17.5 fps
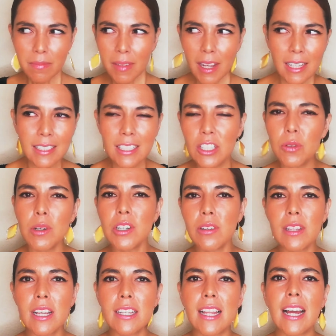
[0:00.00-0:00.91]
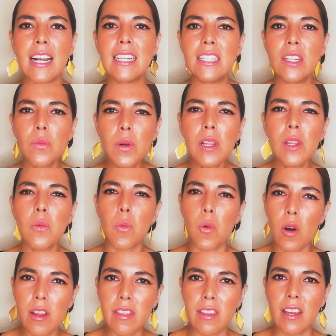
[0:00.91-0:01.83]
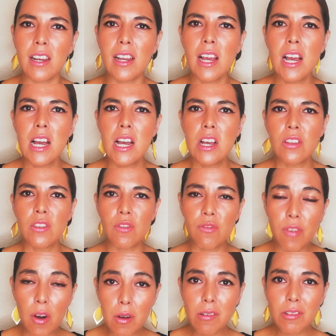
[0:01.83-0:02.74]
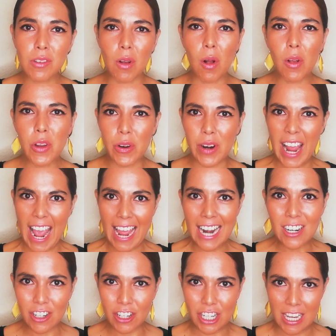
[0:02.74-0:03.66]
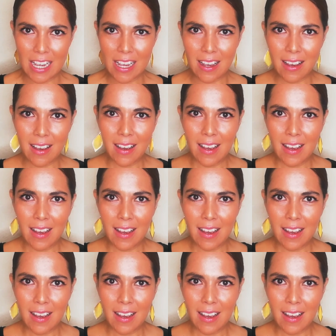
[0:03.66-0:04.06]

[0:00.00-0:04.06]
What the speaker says: a situation like that, is it really worth it to focus all your energy